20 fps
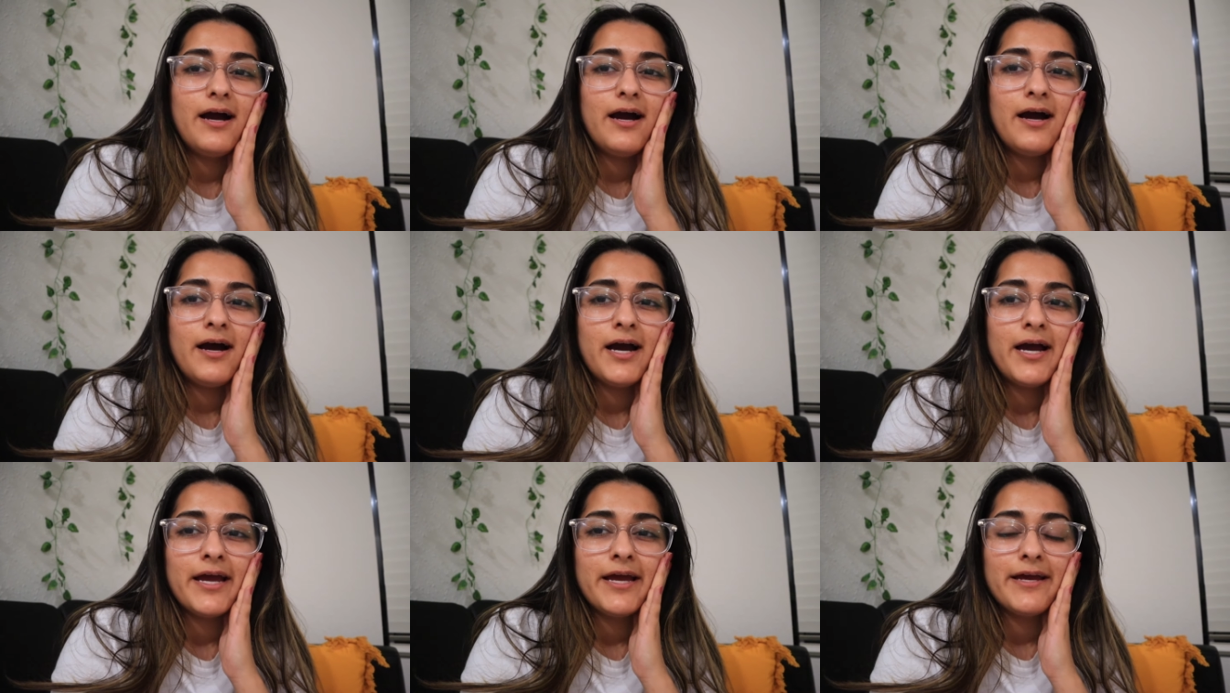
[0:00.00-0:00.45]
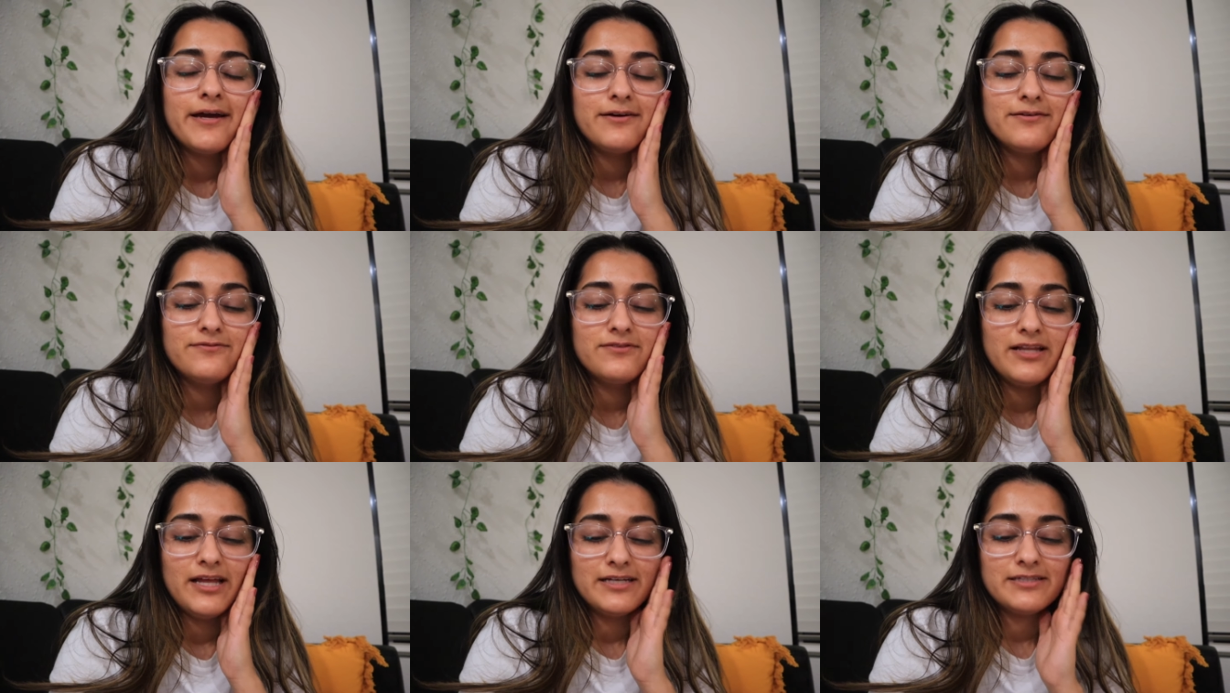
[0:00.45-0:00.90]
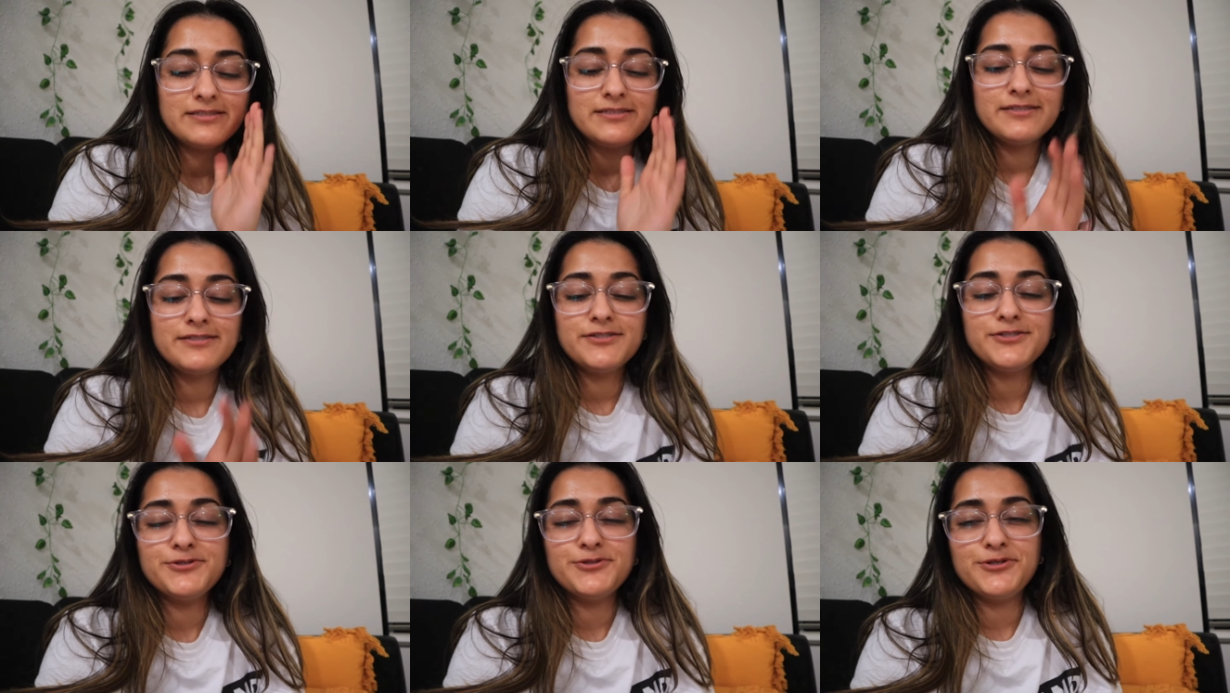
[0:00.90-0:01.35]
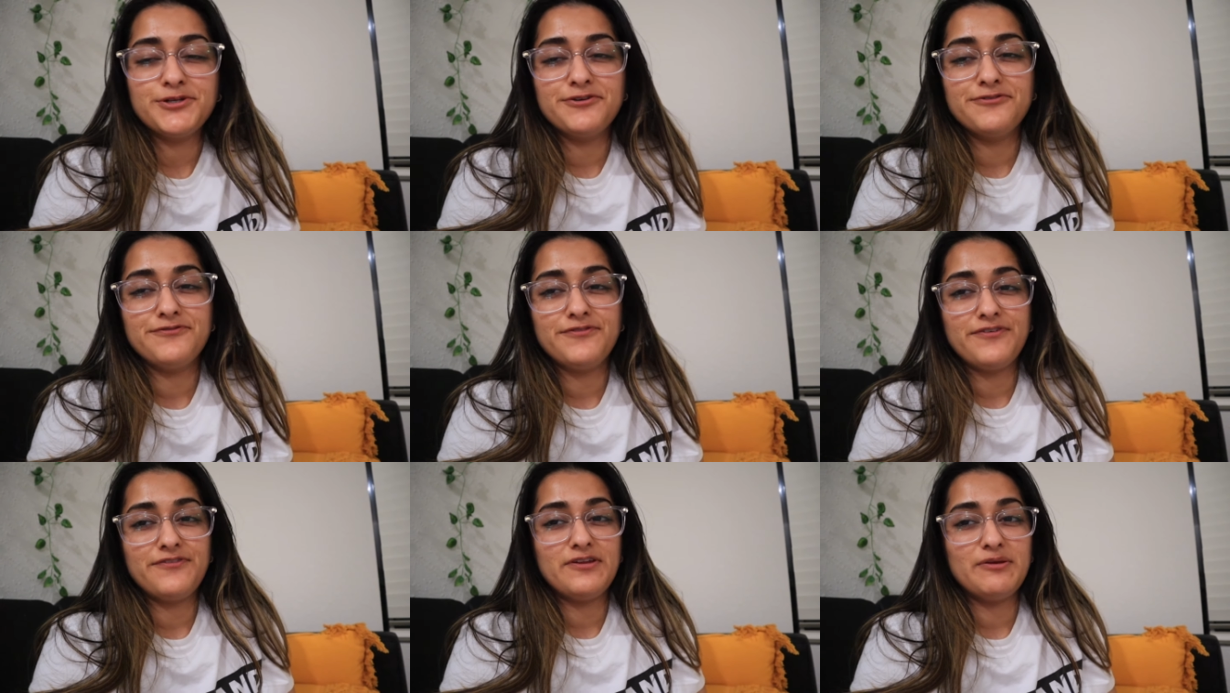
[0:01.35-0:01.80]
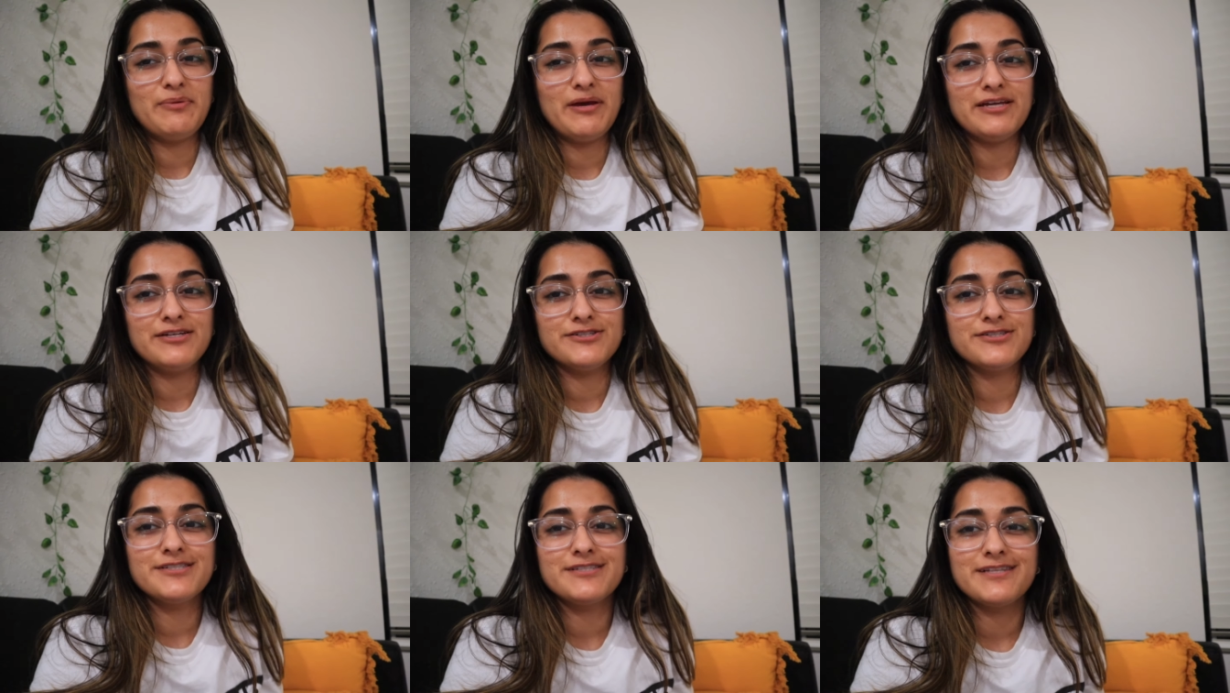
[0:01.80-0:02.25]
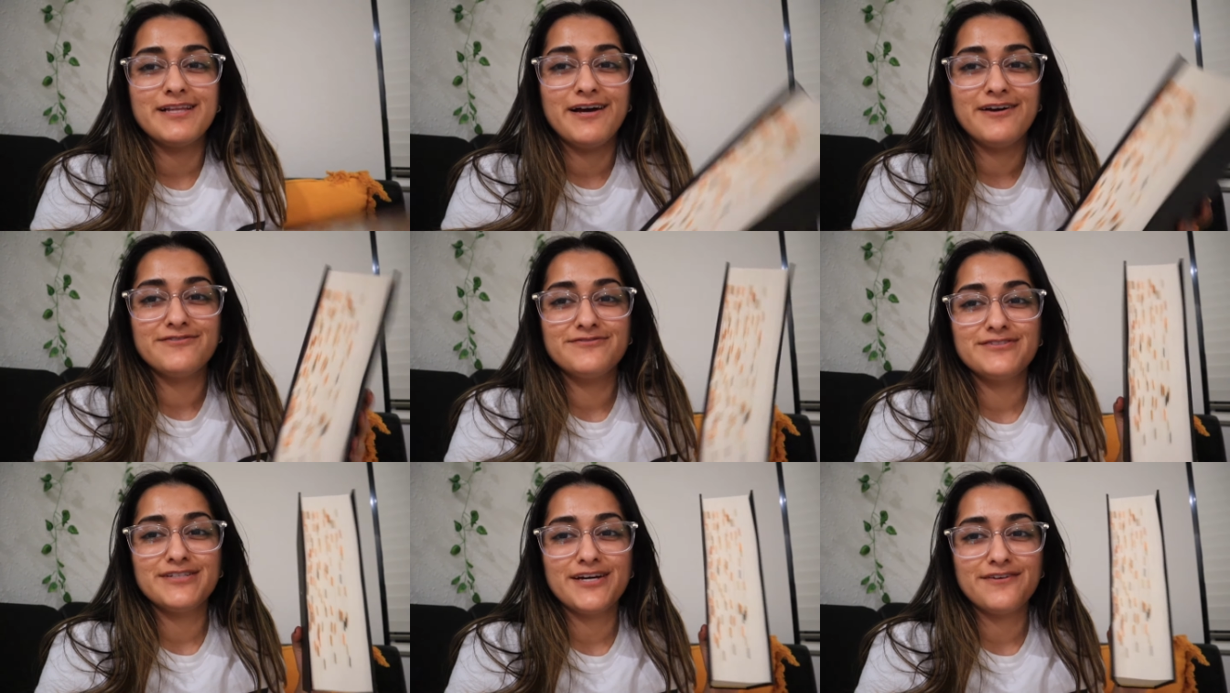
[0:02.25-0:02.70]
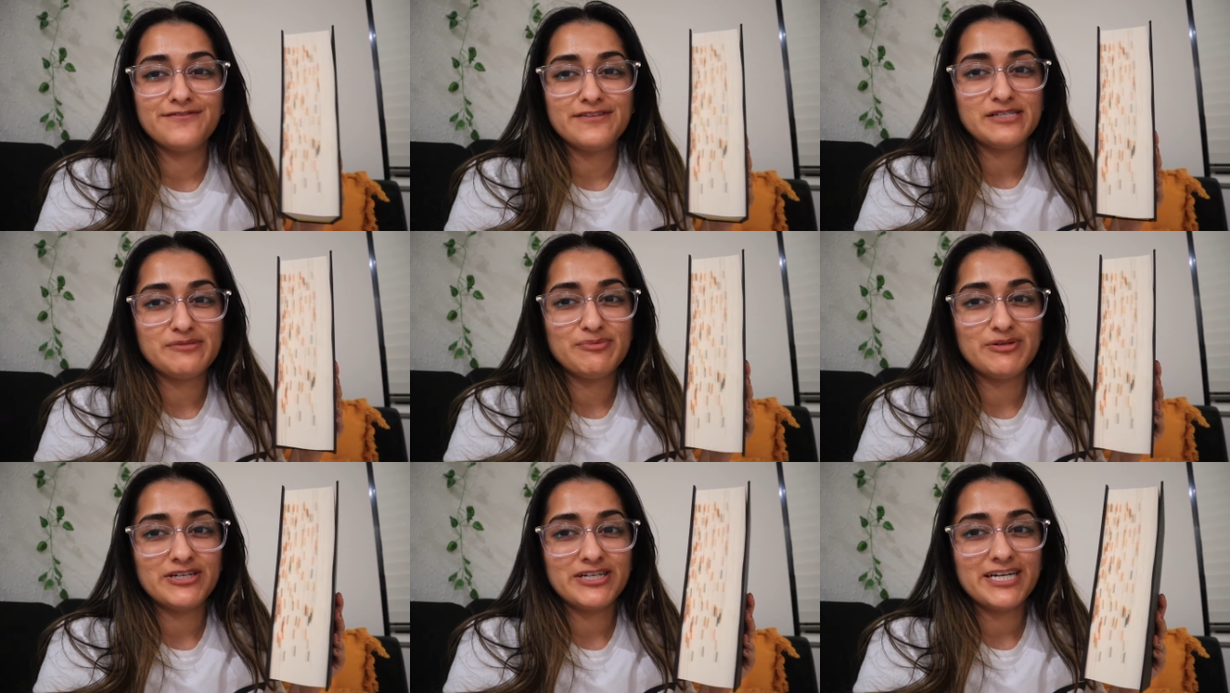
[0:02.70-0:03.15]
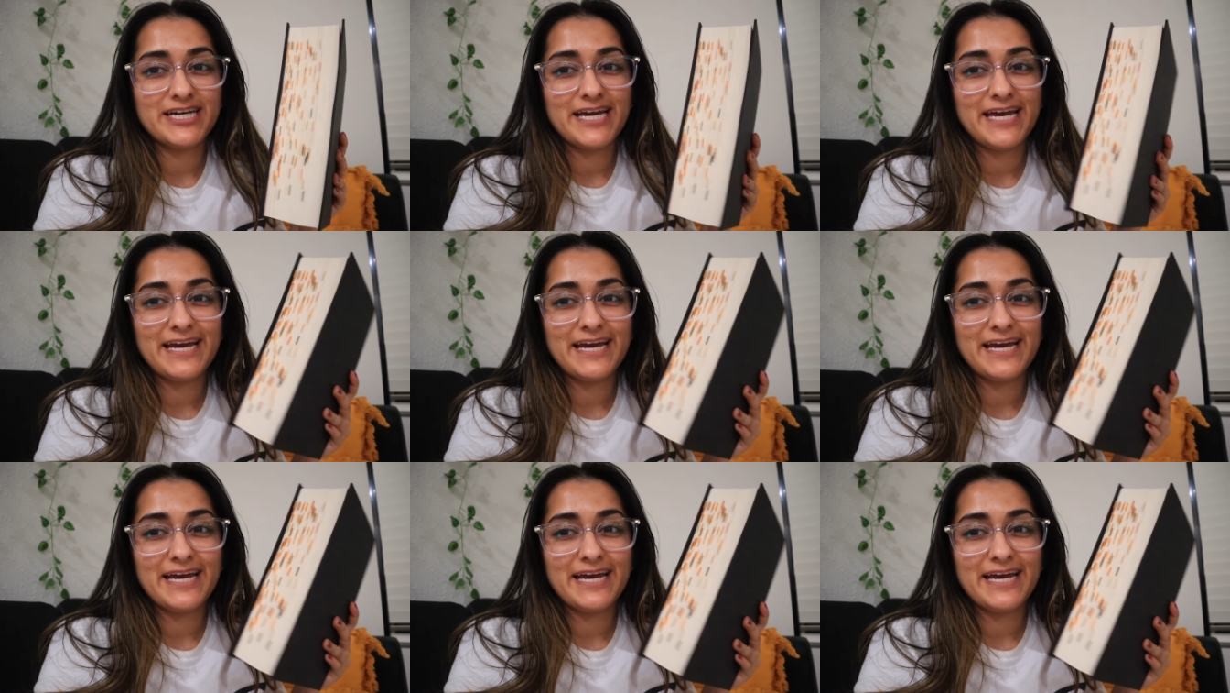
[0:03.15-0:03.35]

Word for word: I have less than 250 pages left of this book